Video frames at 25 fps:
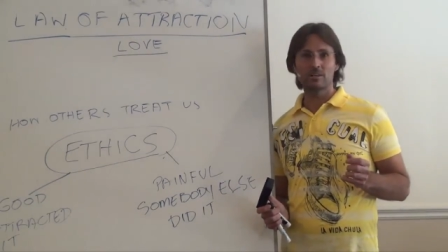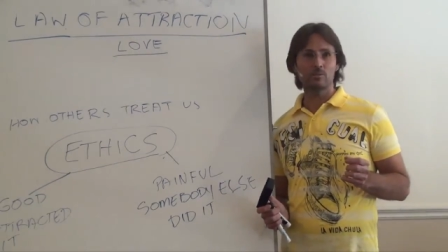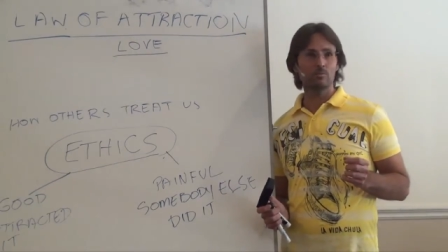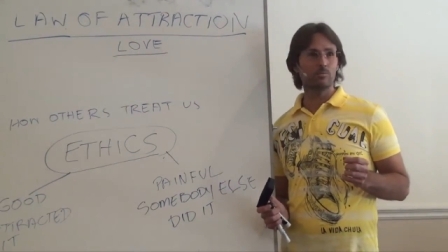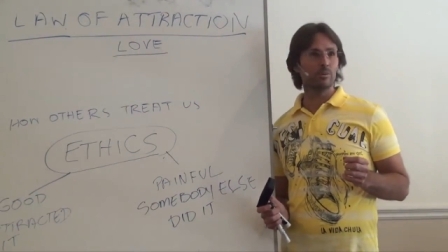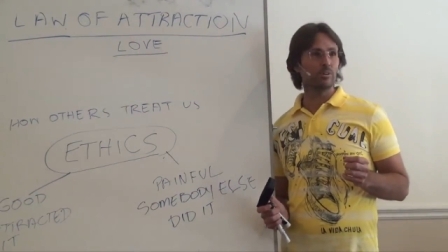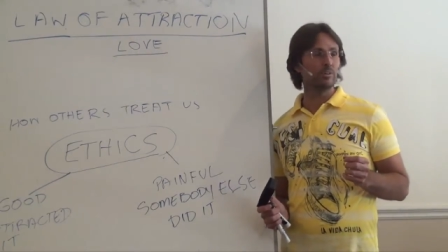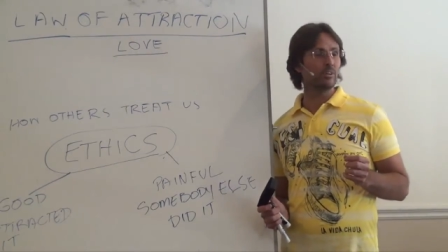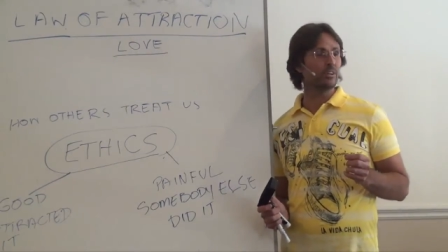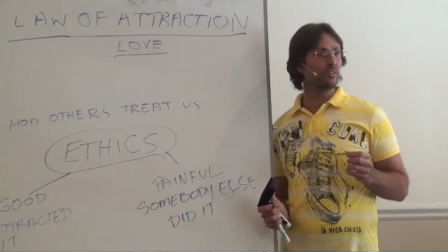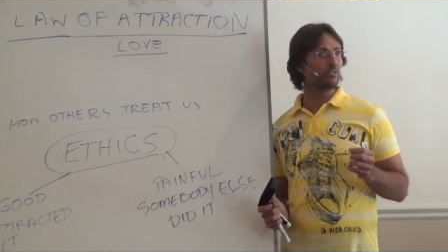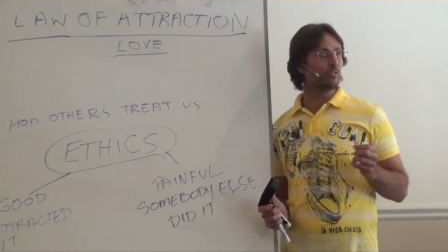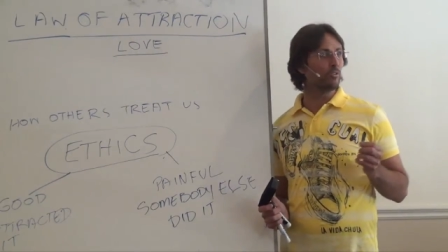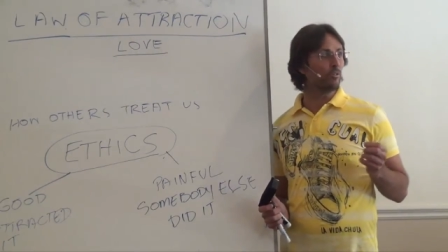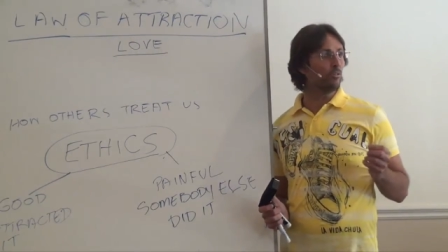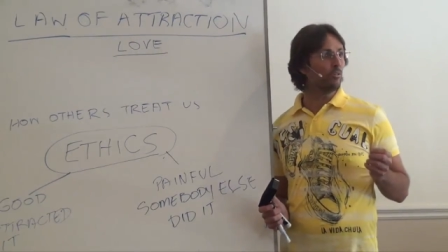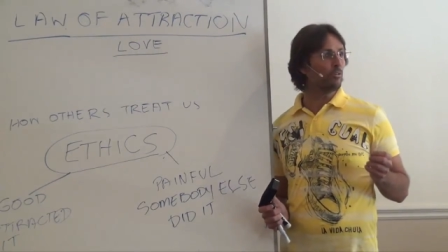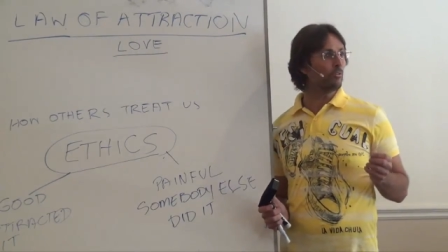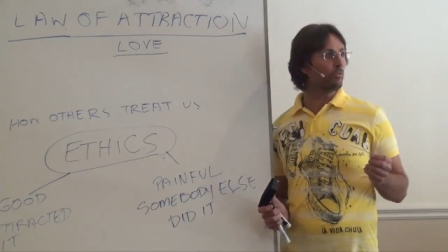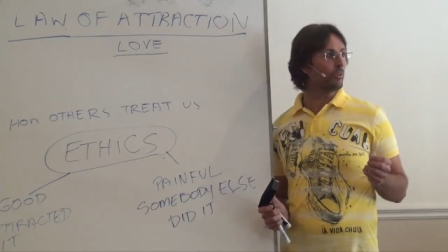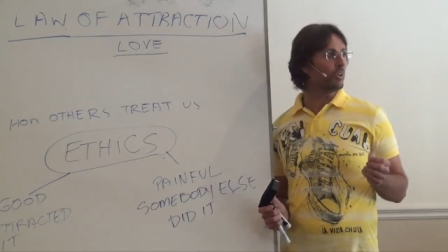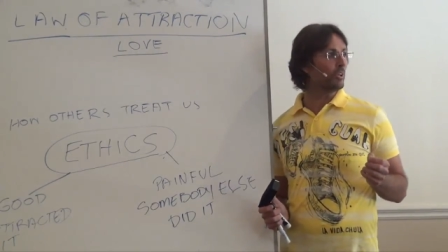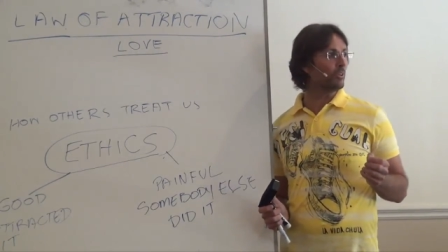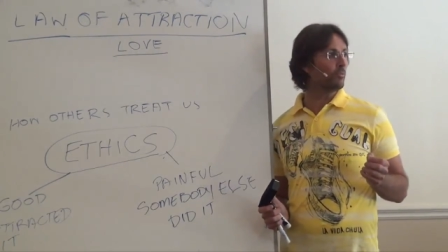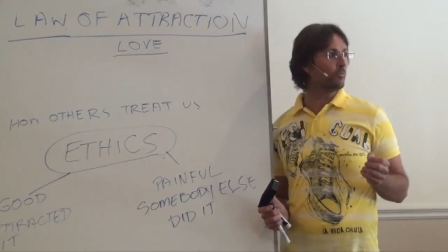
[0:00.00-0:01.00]
we're
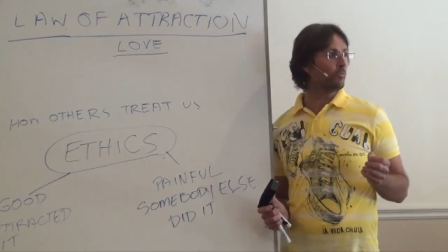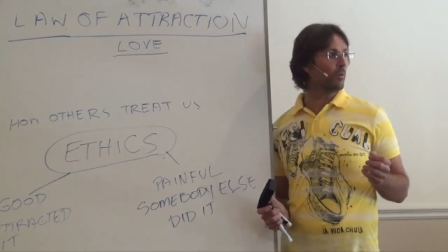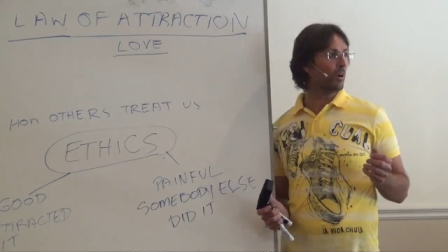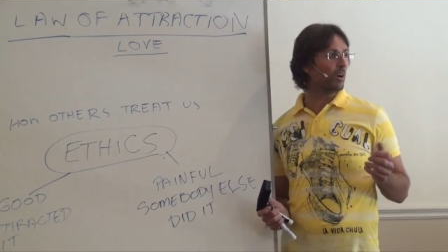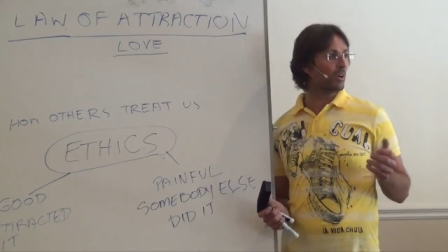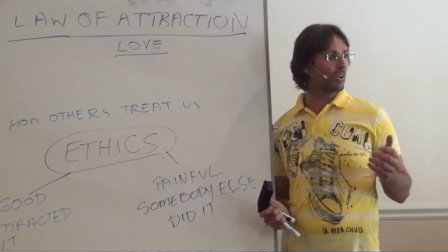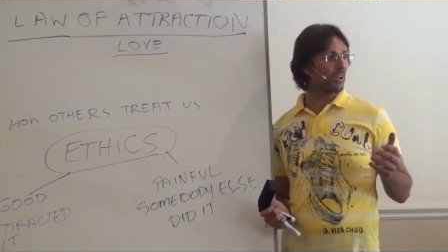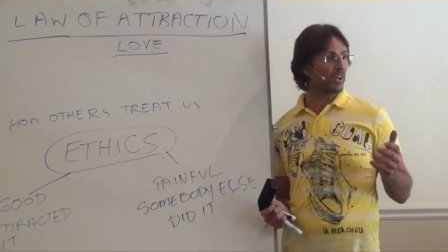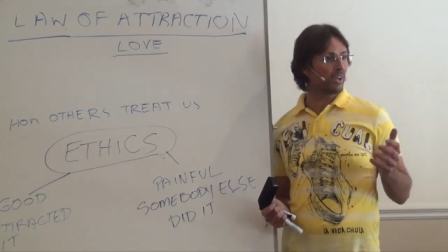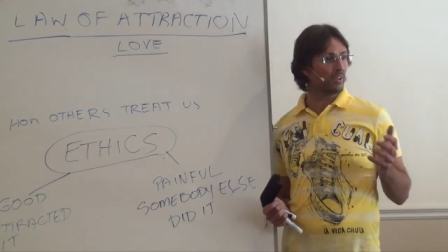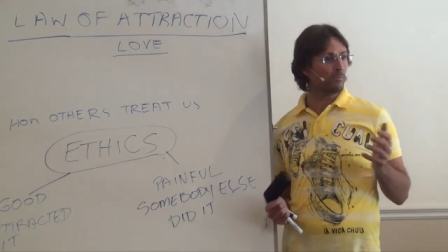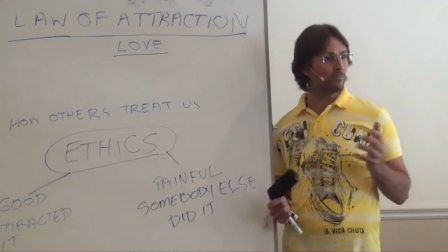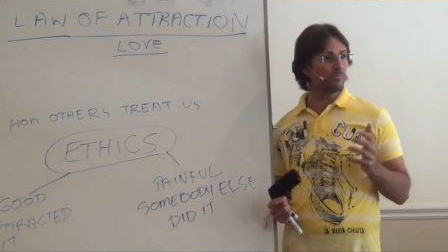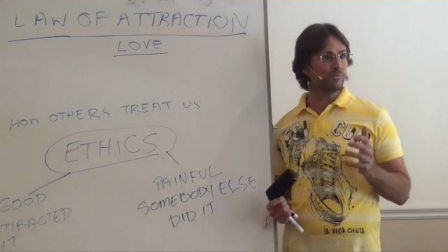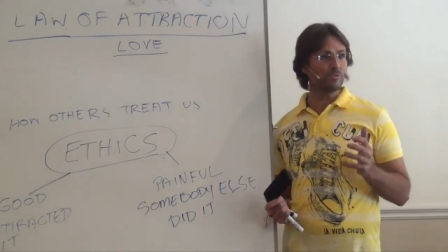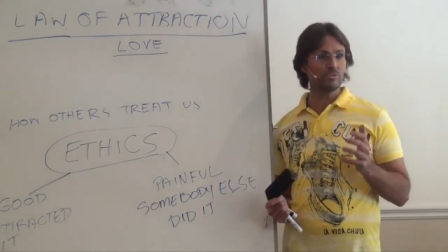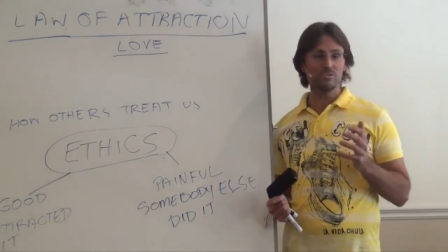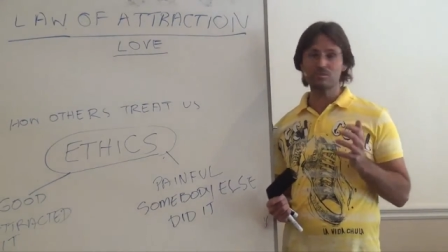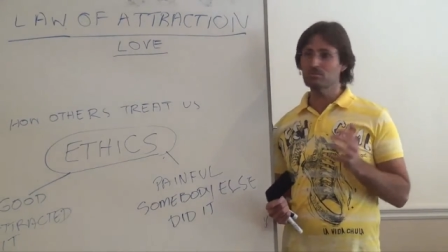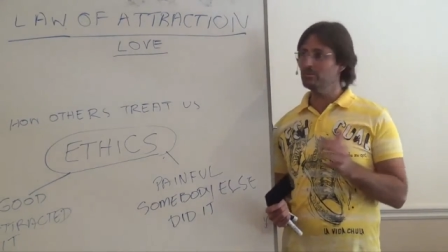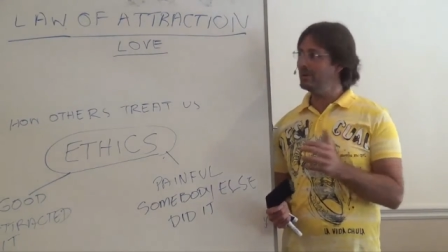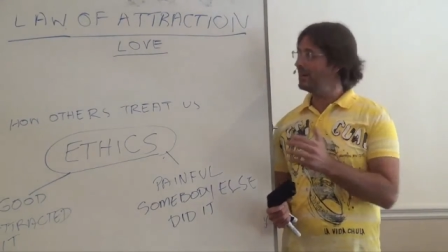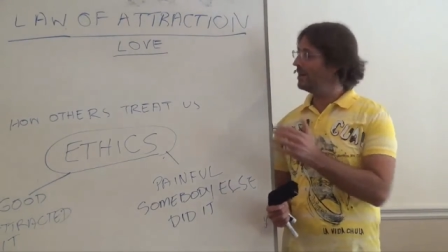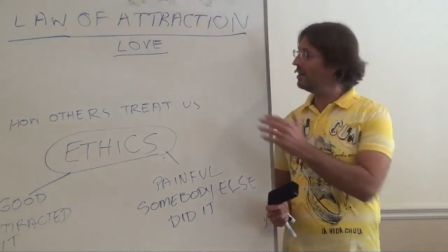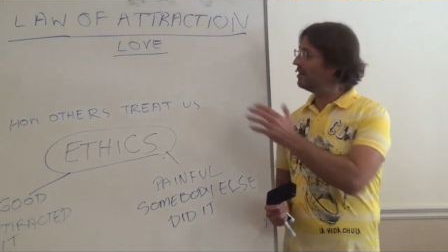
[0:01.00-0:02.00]
ignoring what comes
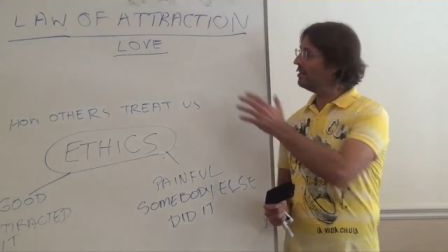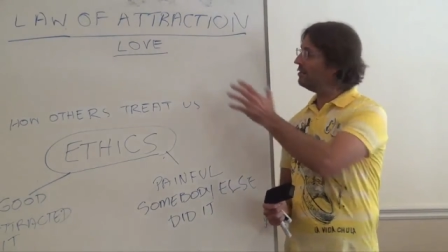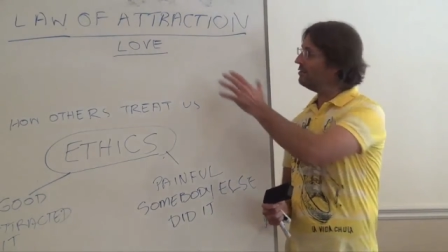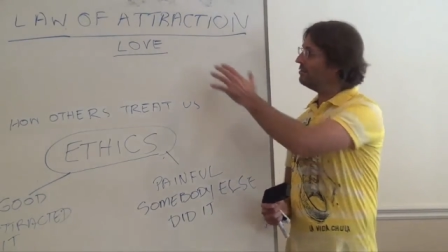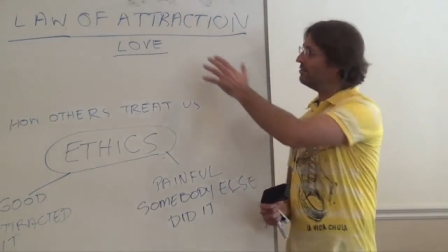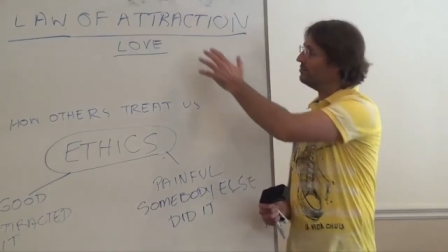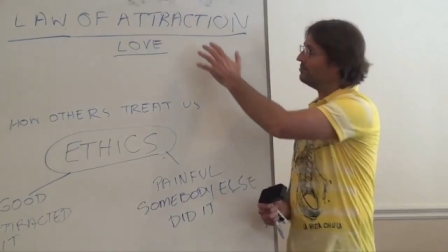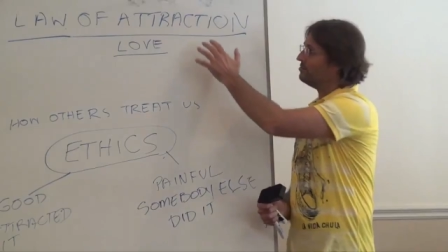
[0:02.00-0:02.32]
to our